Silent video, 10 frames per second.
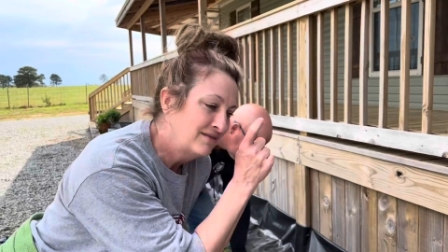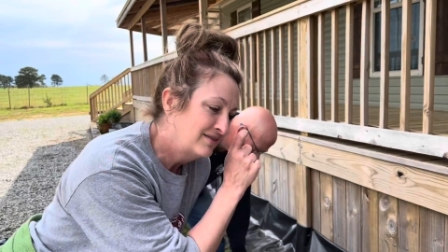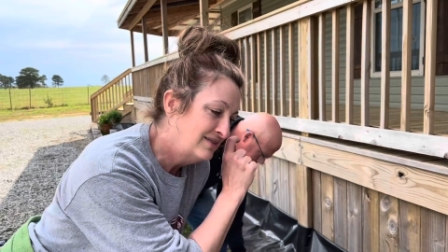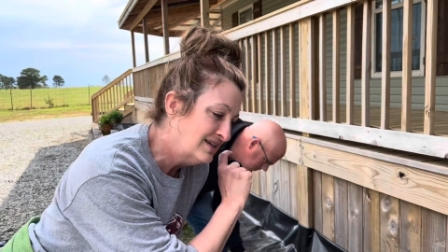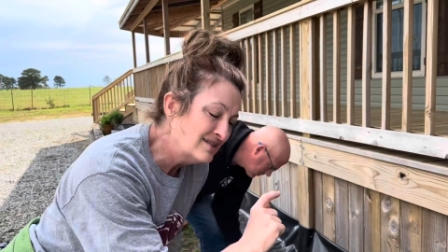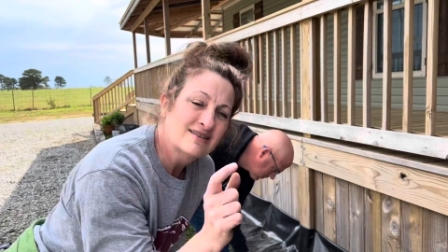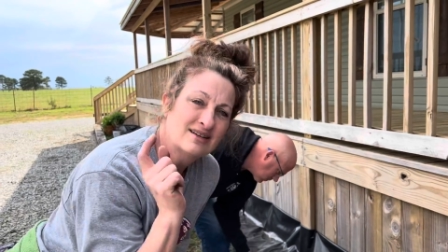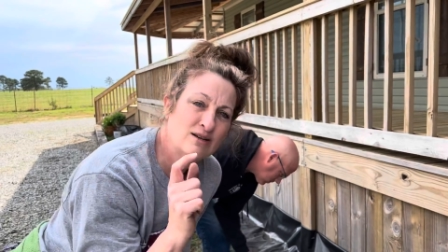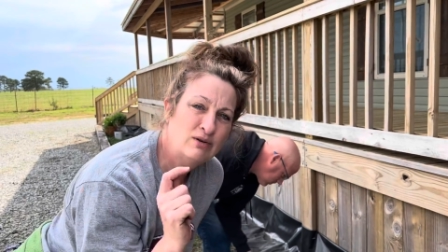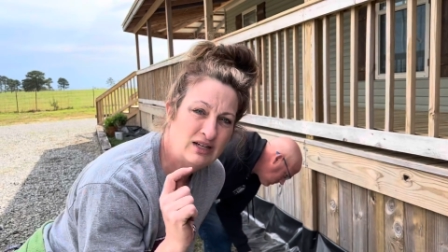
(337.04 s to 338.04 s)
this is
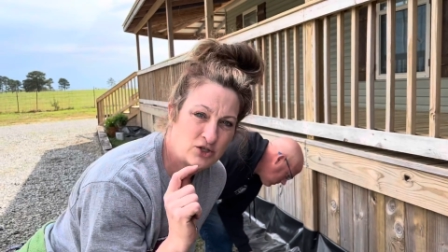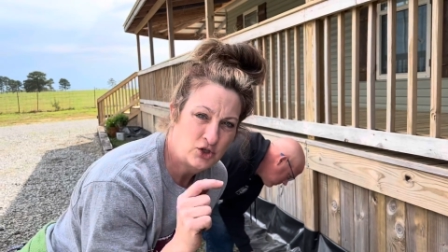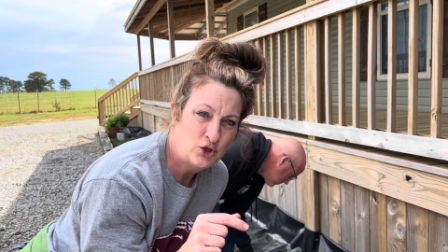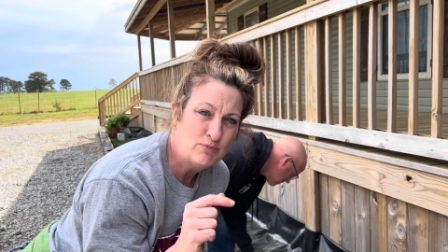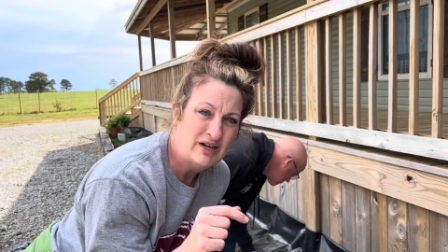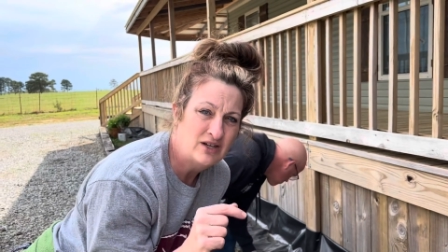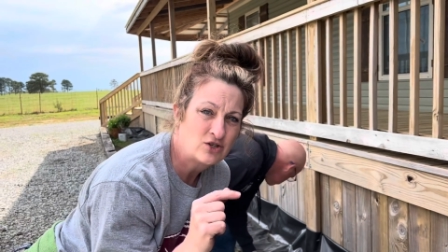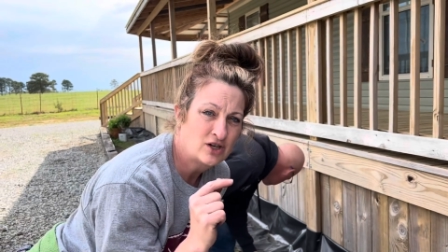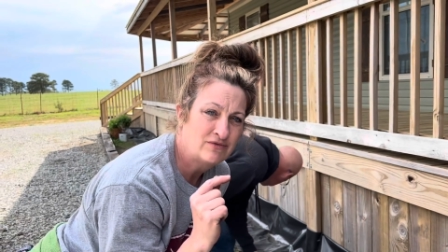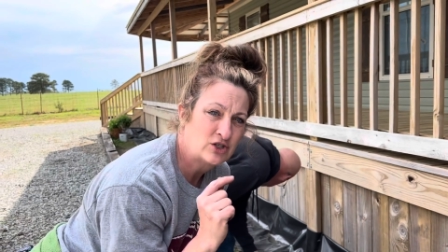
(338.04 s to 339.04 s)
going to be too much
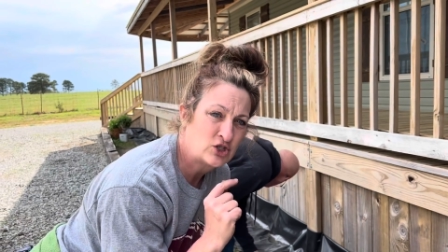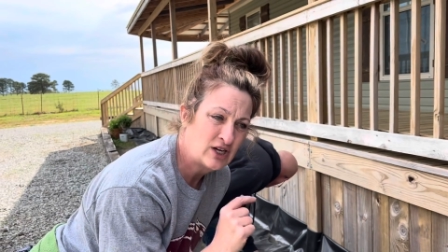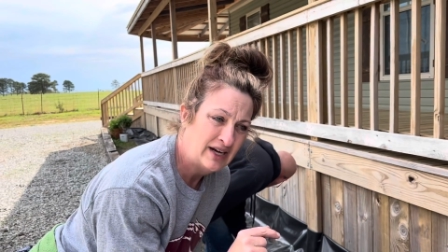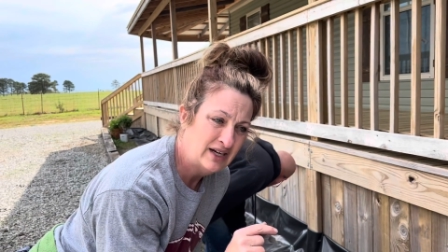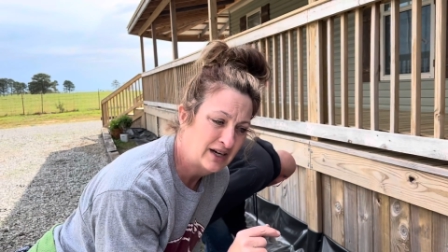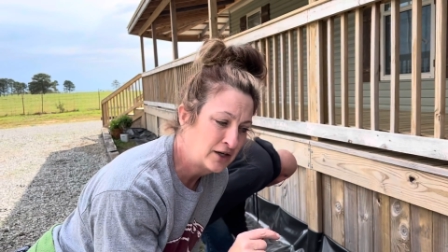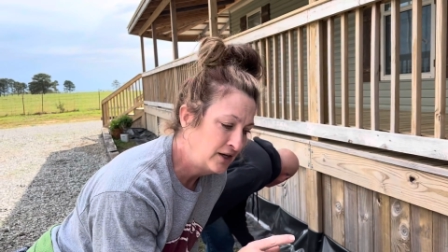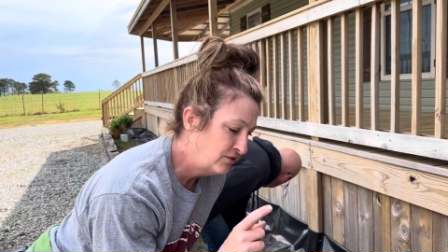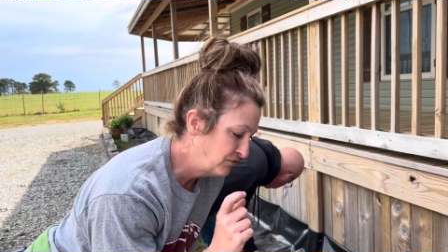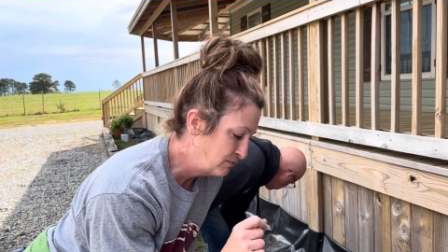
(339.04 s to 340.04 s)
of a shade
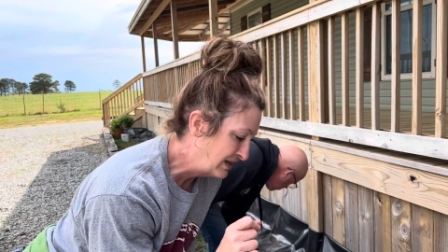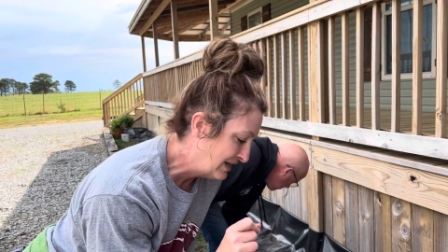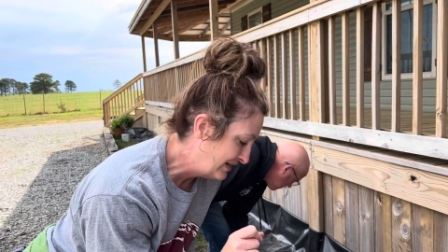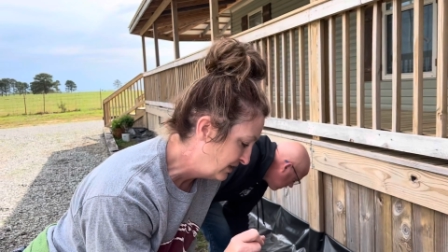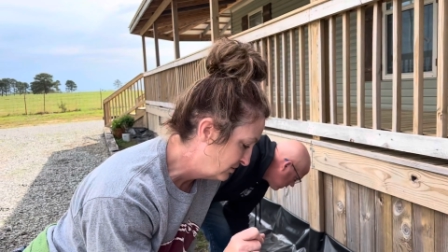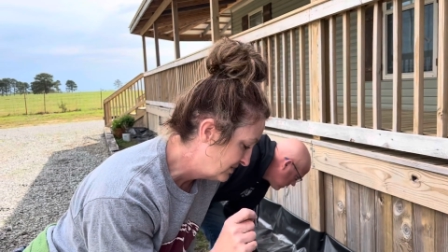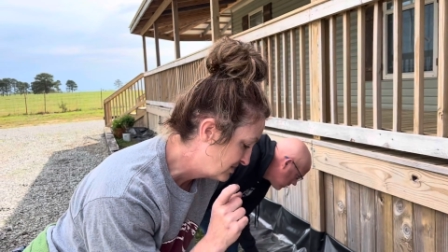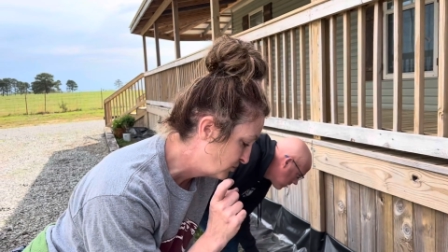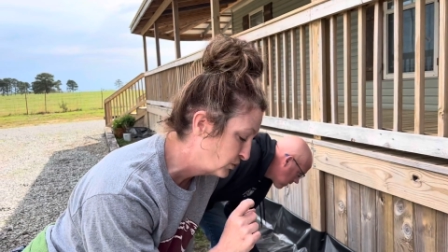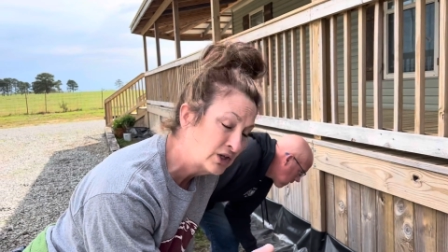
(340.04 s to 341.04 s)
area for my gladiolus,
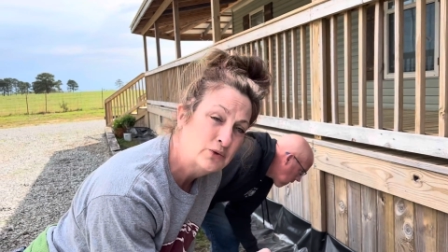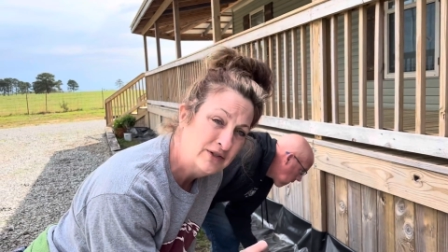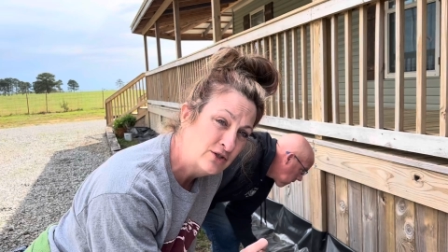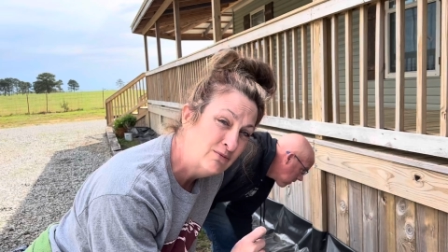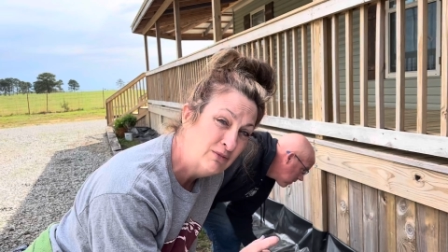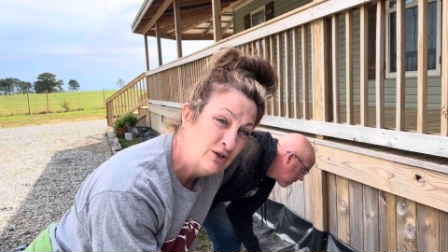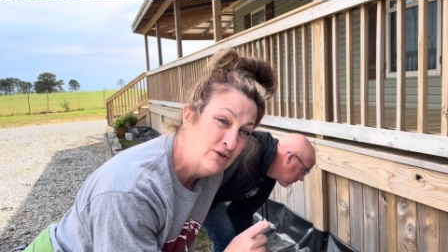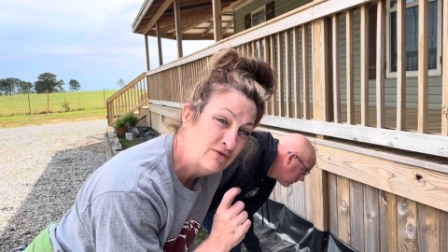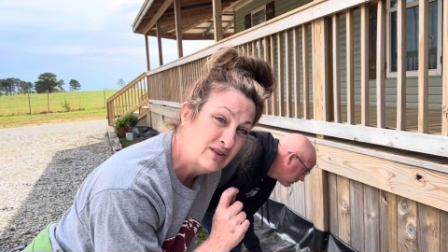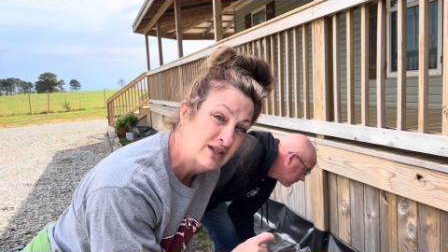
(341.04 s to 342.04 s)
so we're going to
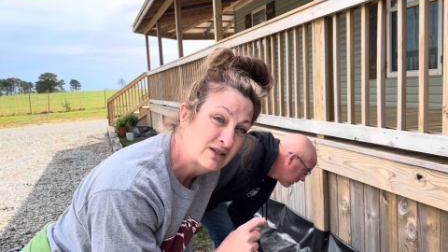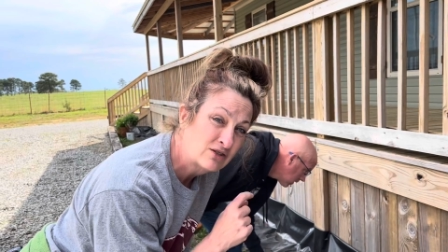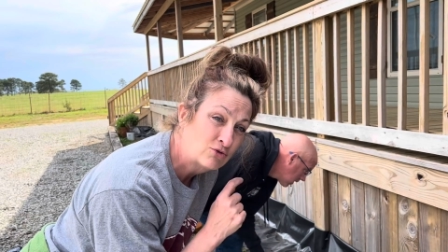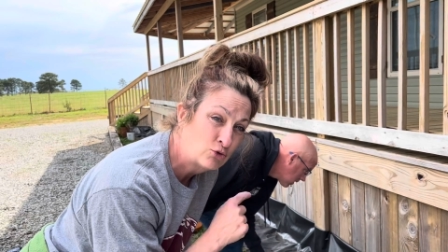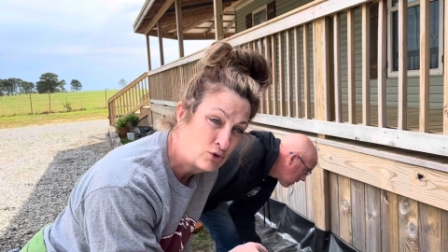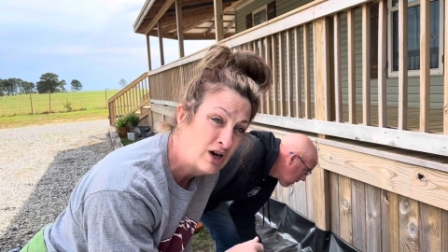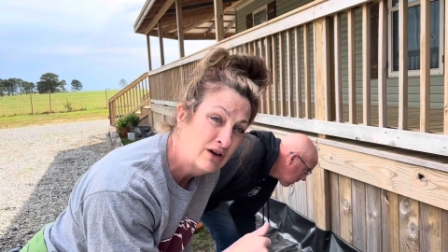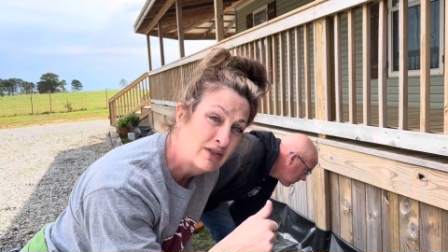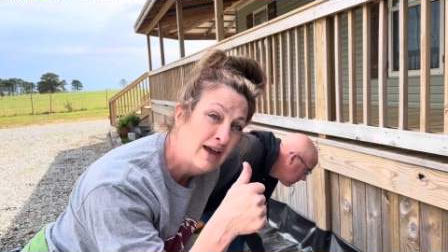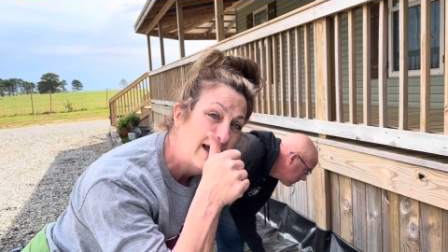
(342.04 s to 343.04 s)
move this trough
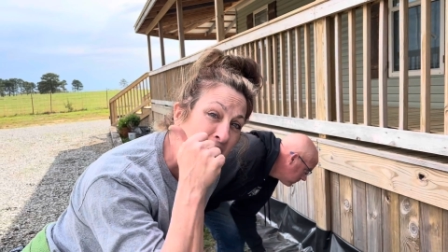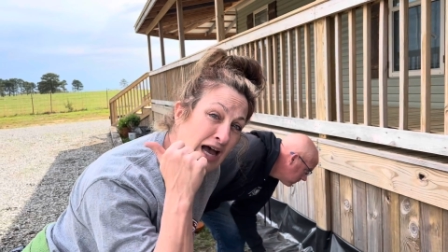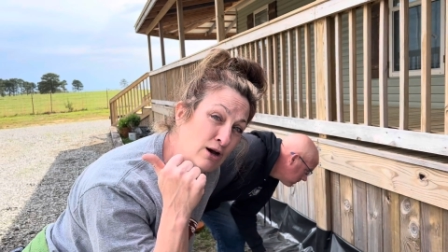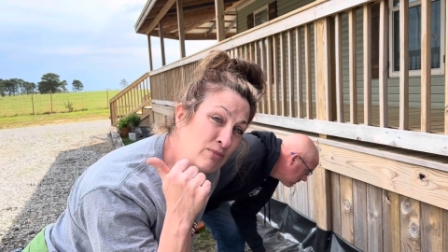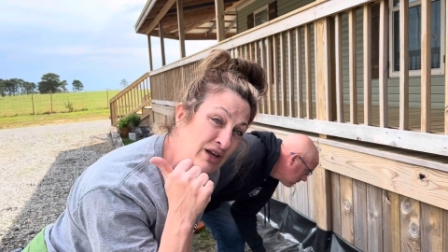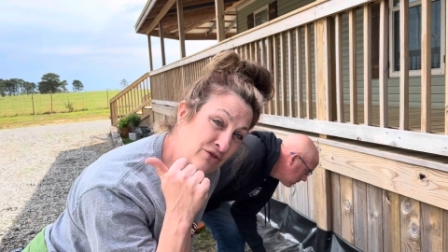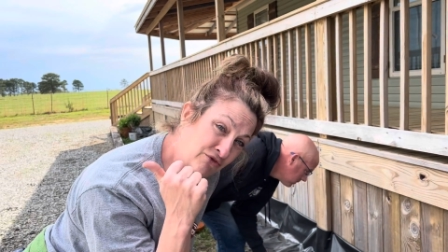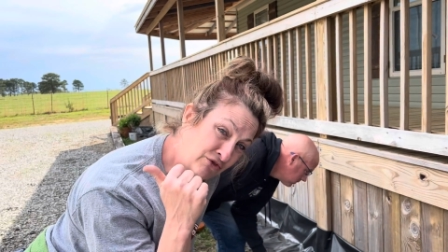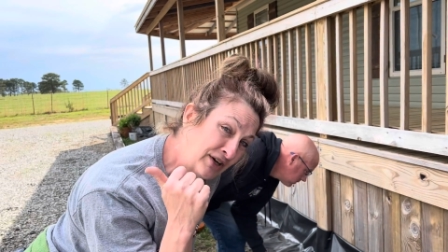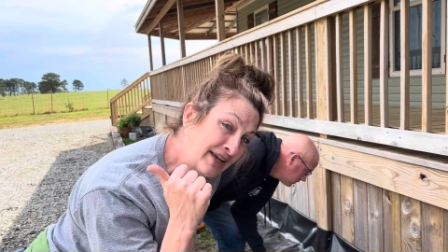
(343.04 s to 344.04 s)
out by the
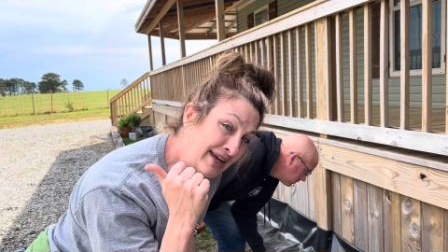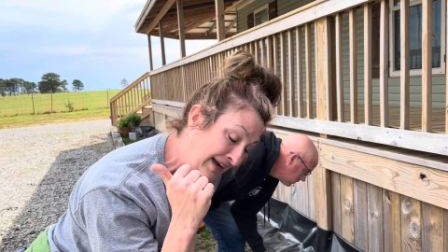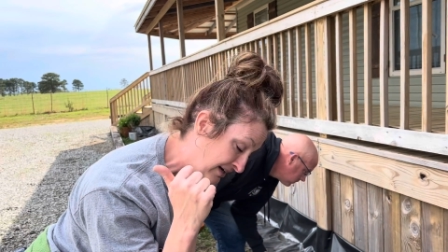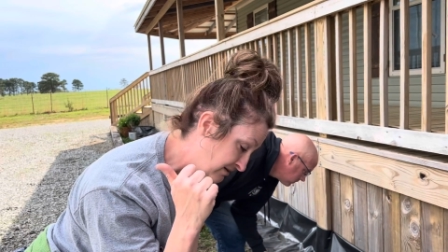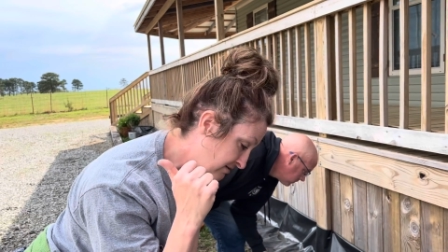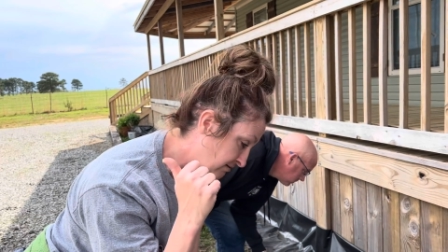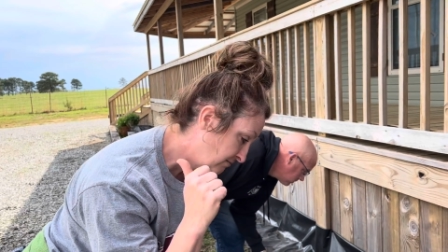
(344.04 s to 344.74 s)
front gate.